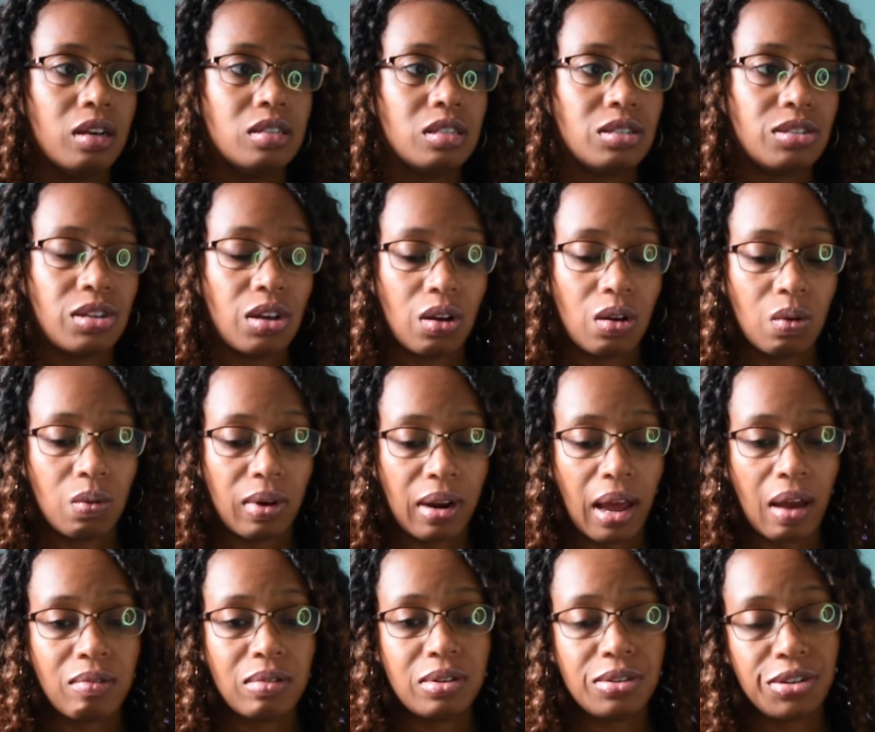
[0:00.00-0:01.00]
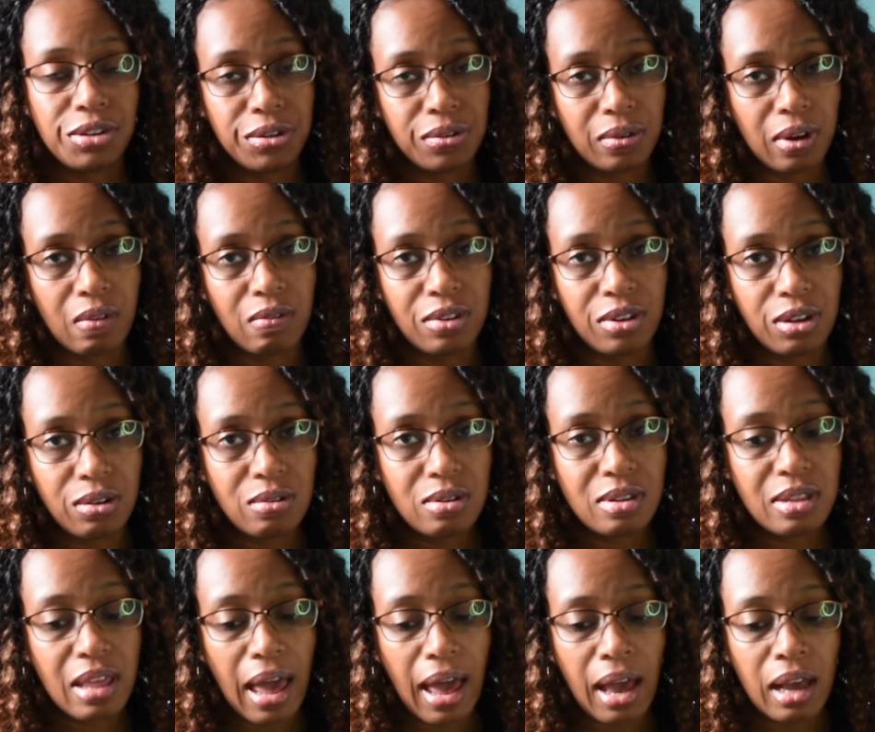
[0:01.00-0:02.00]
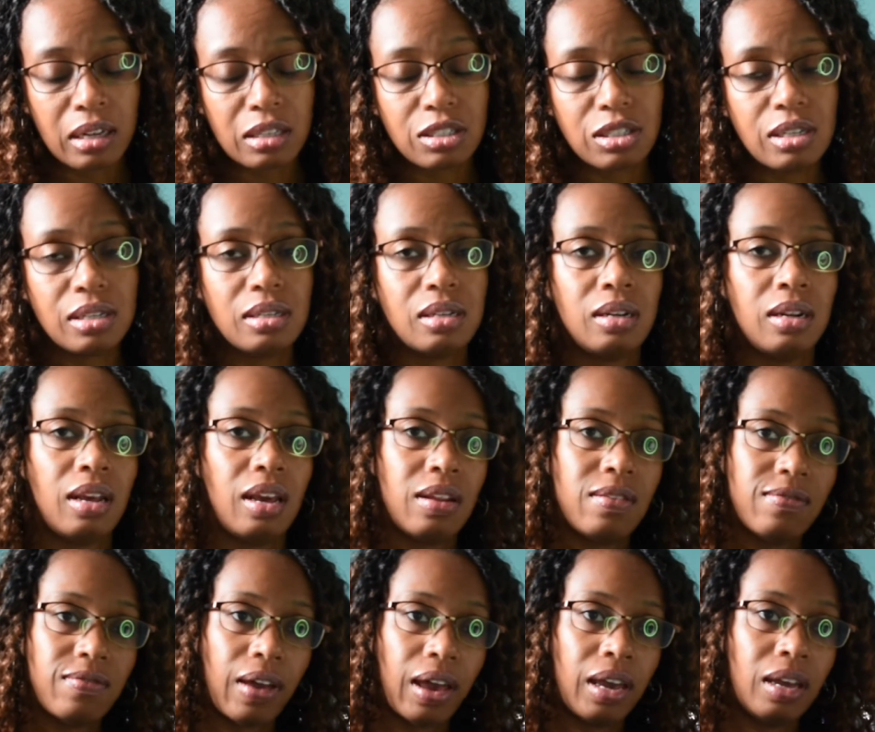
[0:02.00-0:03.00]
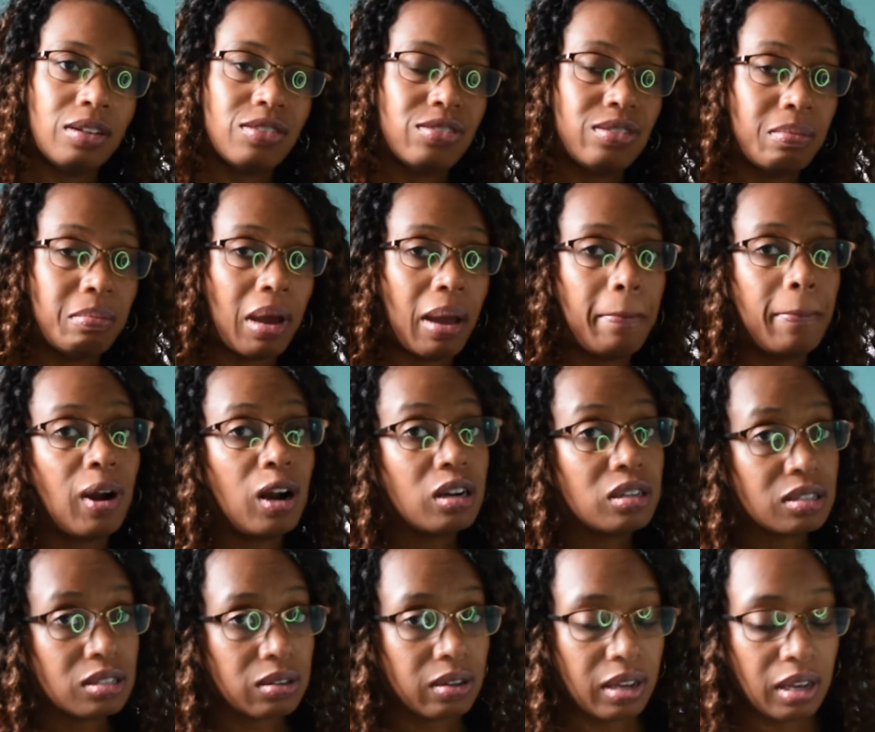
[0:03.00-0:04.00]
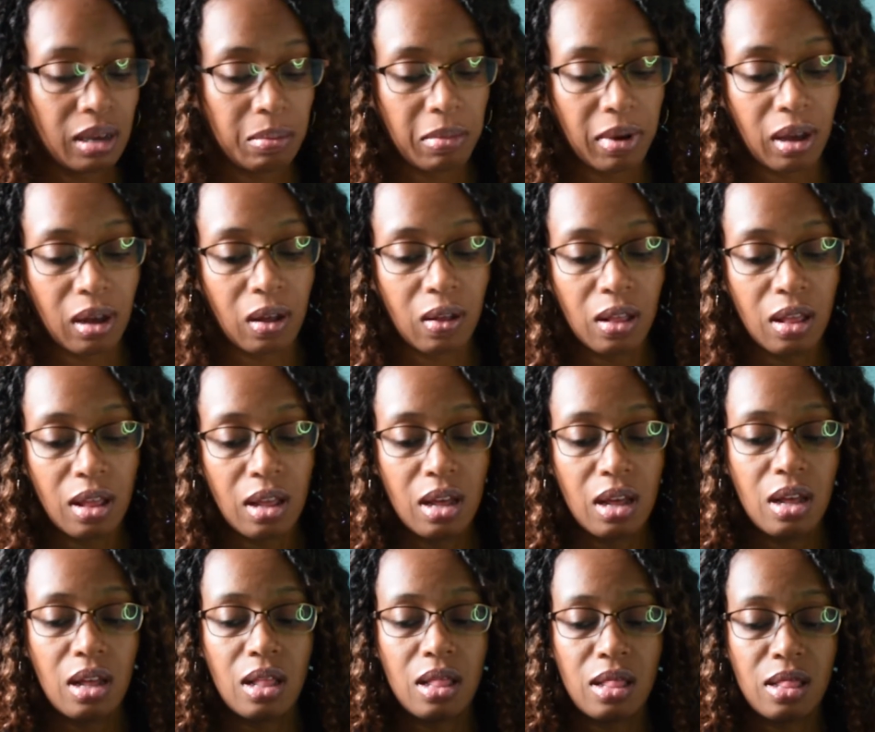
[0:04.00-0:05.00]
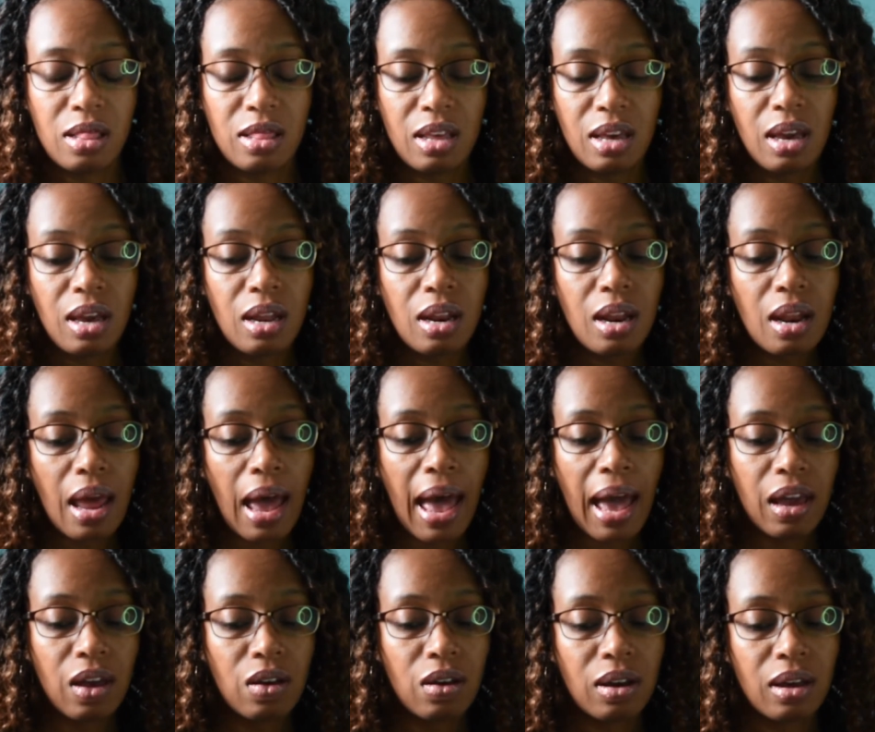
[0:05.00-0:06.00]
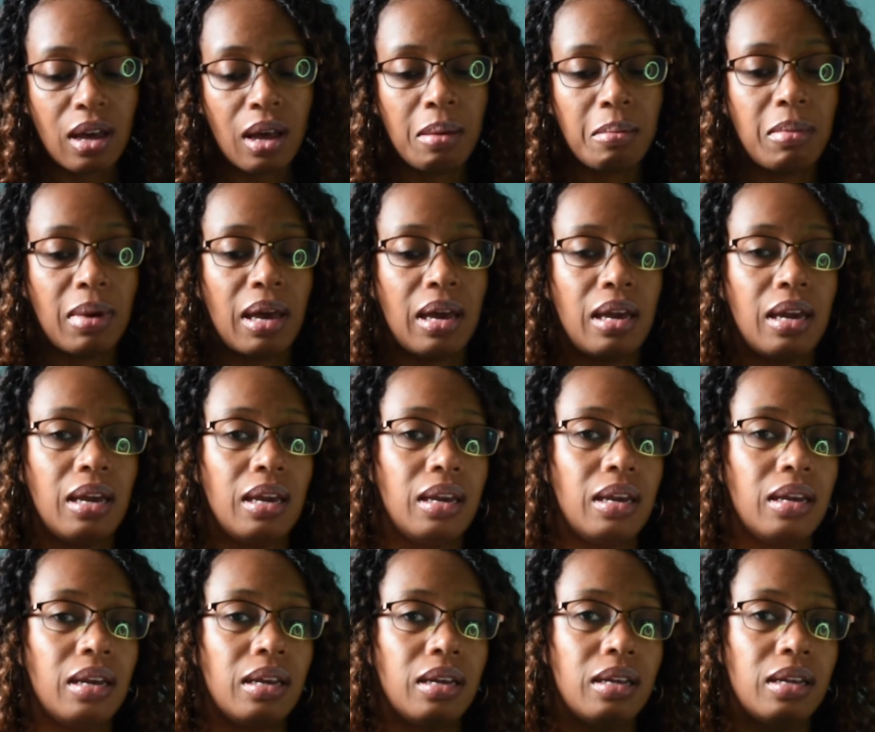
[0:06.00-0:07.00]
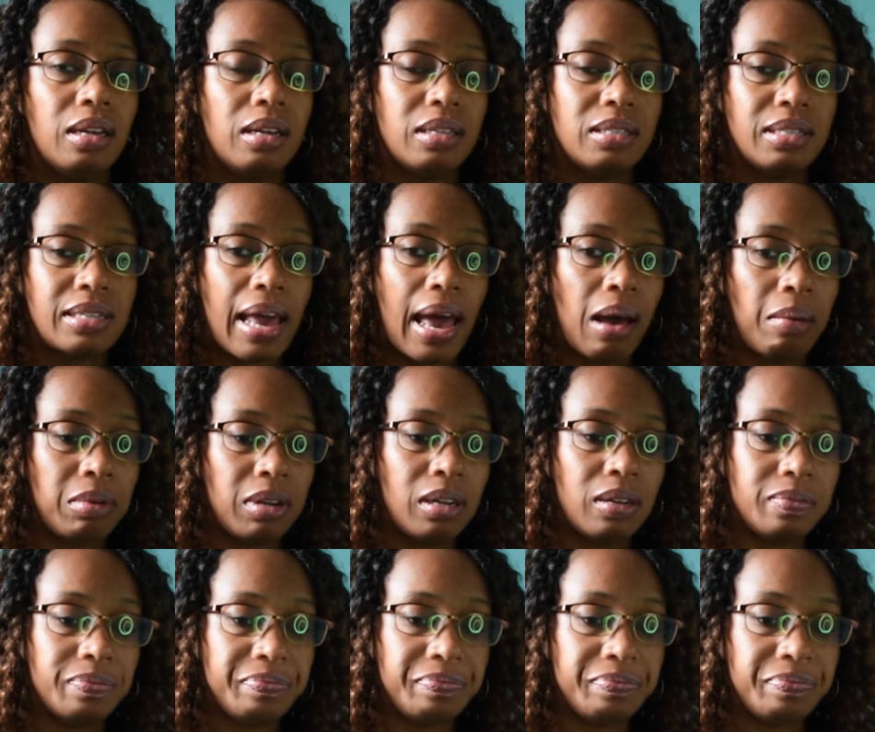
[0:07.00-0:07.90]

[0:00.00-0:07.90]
So what I would do, I would use that to send an invite to my personal email. And then I hook up my tablet.